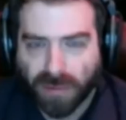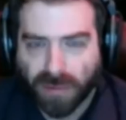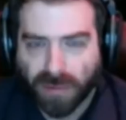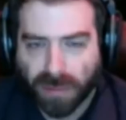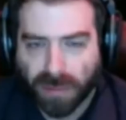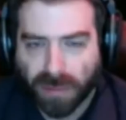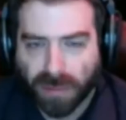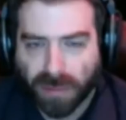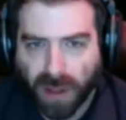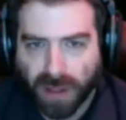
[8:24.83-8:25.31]

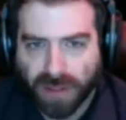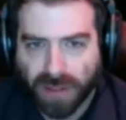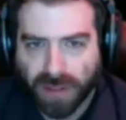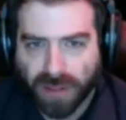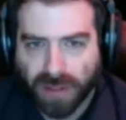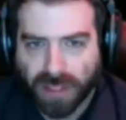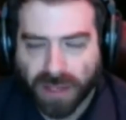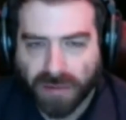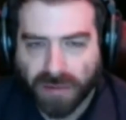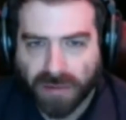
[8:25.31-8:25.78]

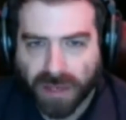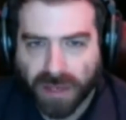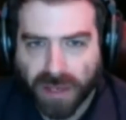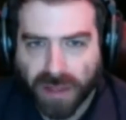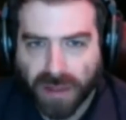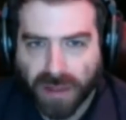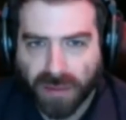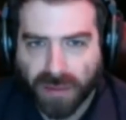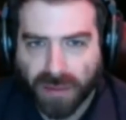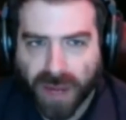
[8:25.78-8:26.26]
politics
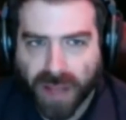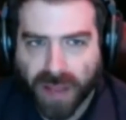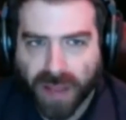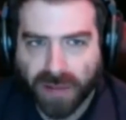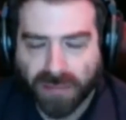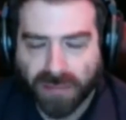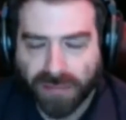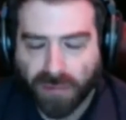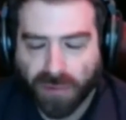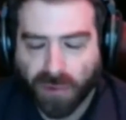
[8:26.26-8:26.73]
and the way that
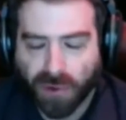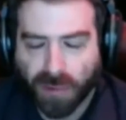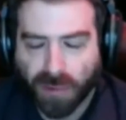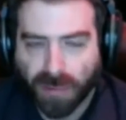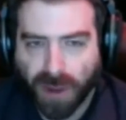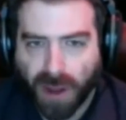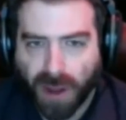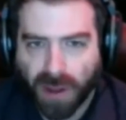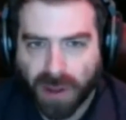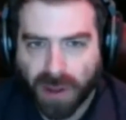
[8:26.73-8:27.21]
foreign
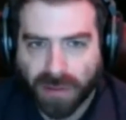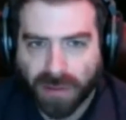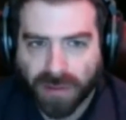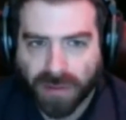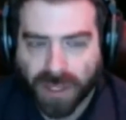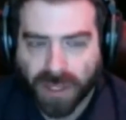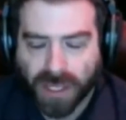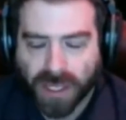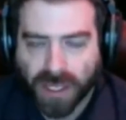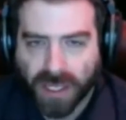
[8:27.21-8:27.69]

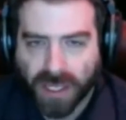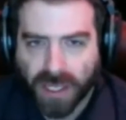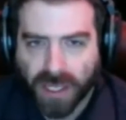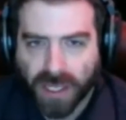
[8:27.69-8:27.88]
policy